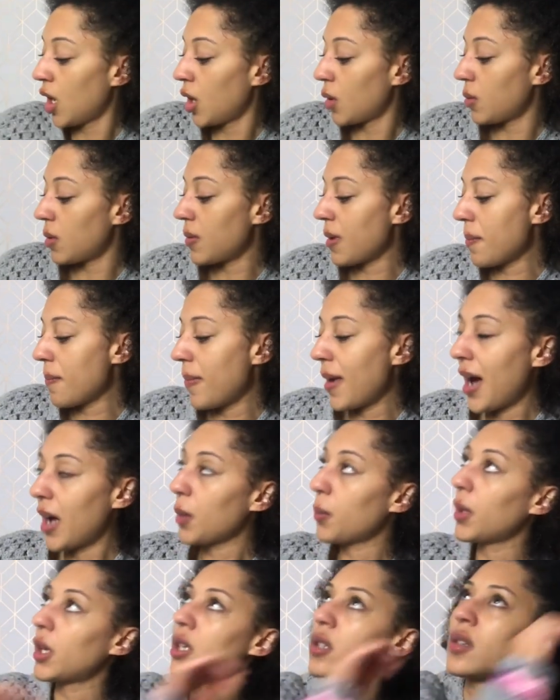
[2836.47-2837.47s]
We went back
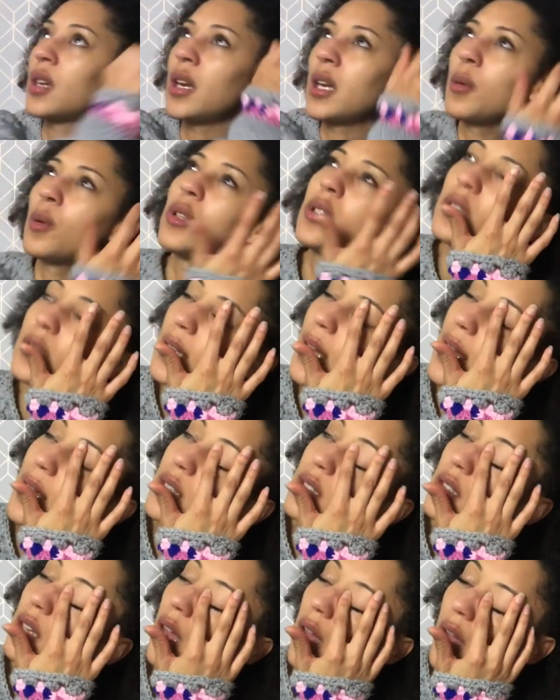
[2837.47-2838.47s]
because Nanny wanted to
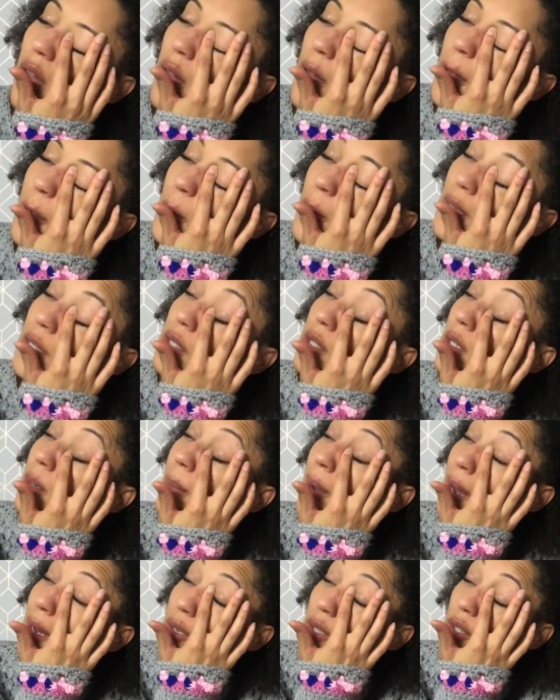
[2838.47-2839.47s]
ask her a question
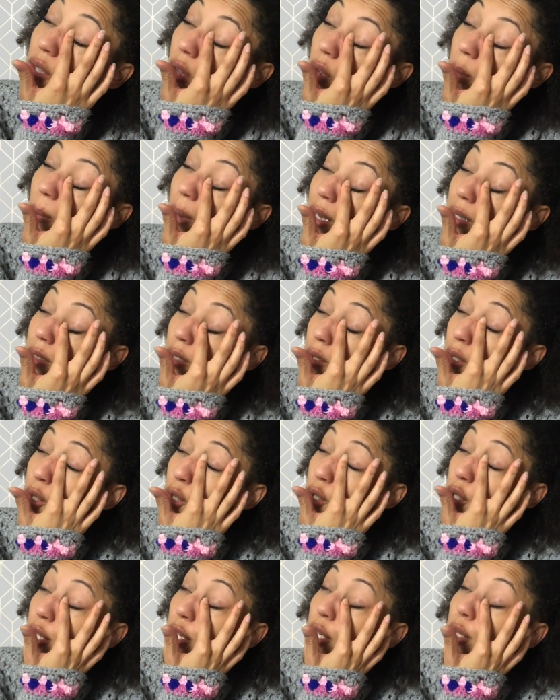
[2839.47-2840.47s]
about a sock pattern that
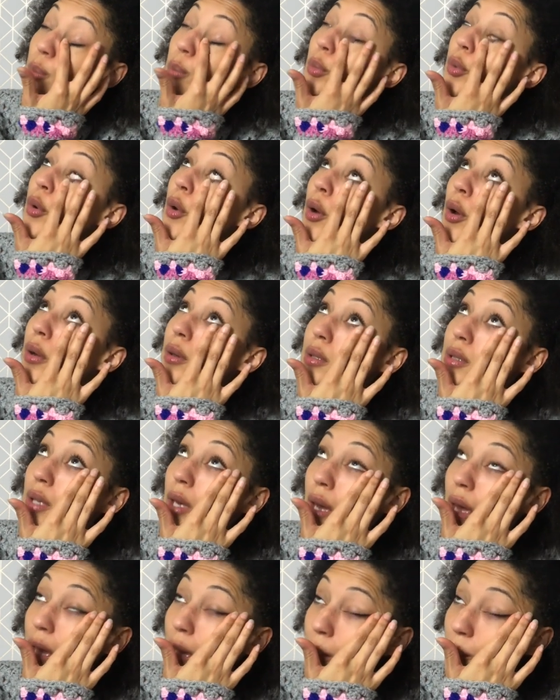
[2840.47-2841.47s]
she had brought.
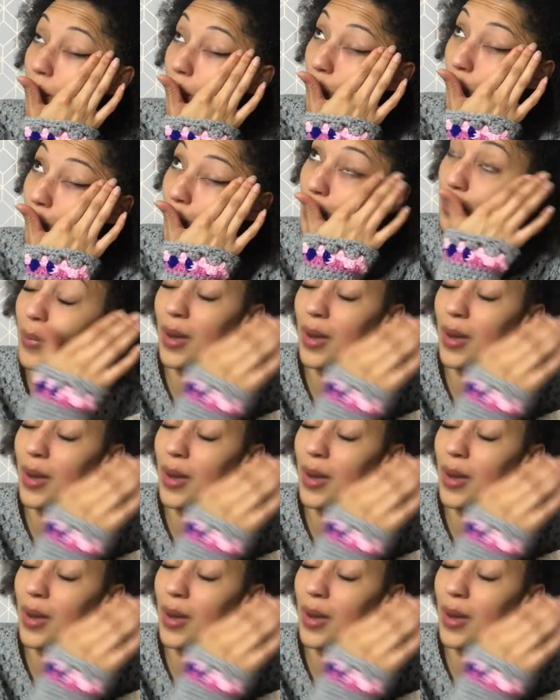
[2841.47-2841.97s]
I went